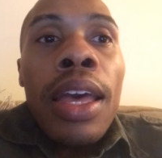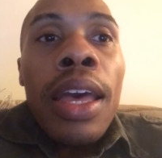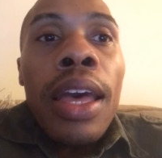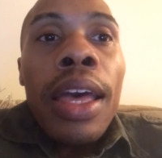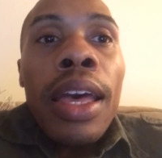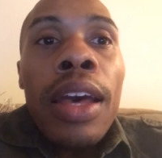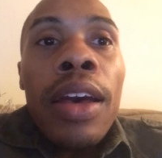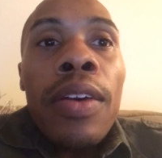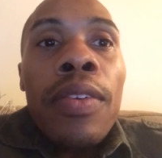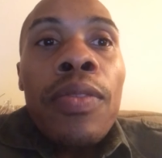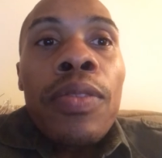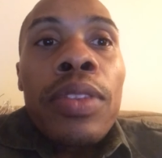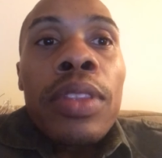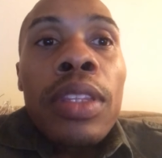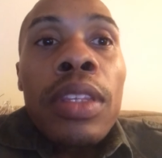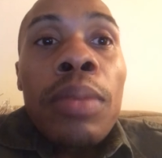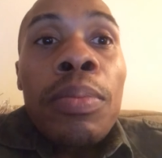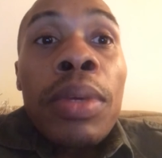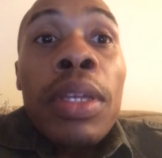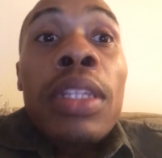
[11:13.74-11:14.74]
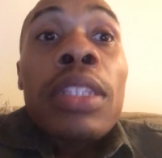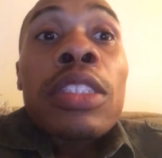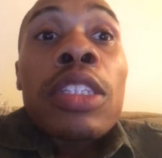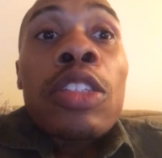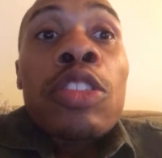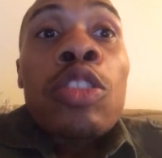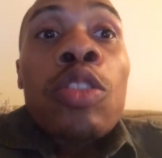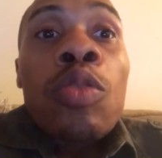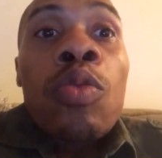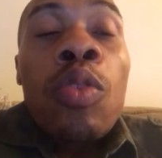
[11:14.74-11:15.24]
have the
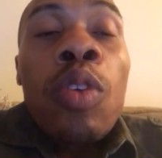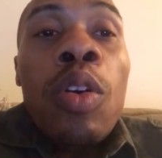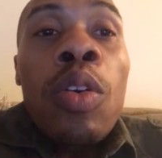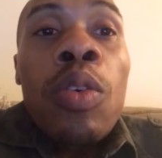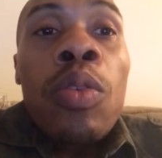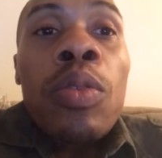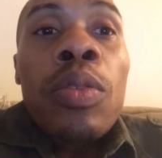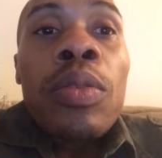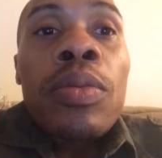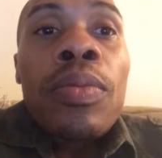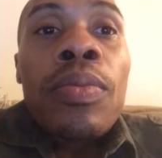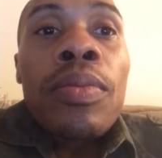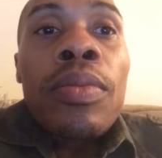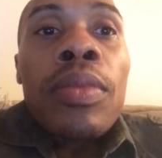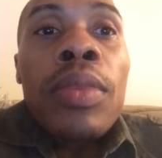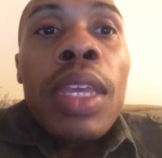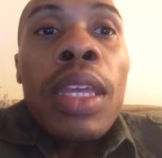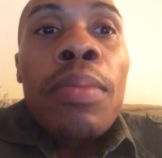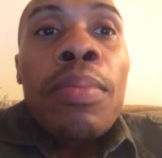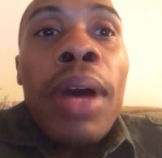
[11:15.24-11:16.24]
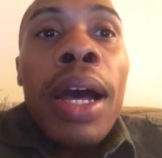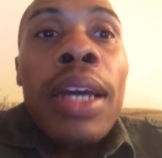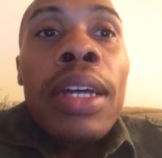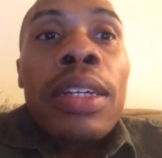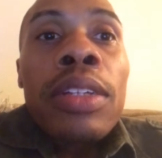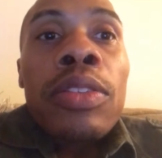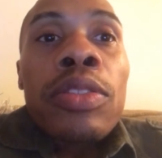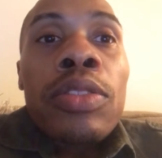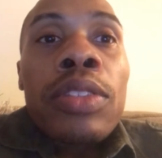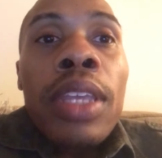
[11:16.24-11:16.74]
ability to grow in my
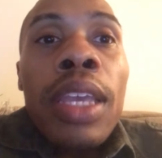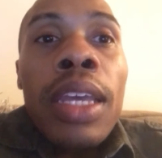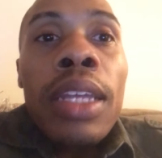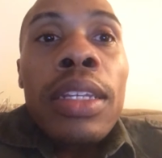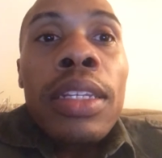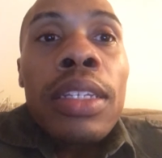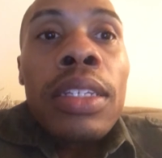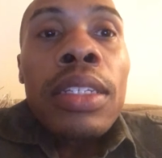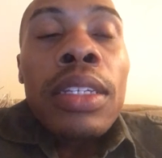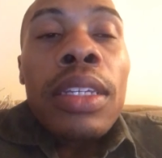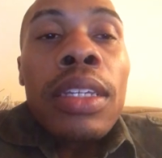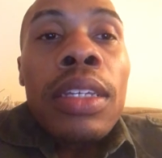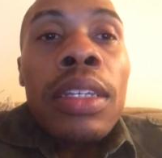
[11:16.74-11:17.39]
understanding,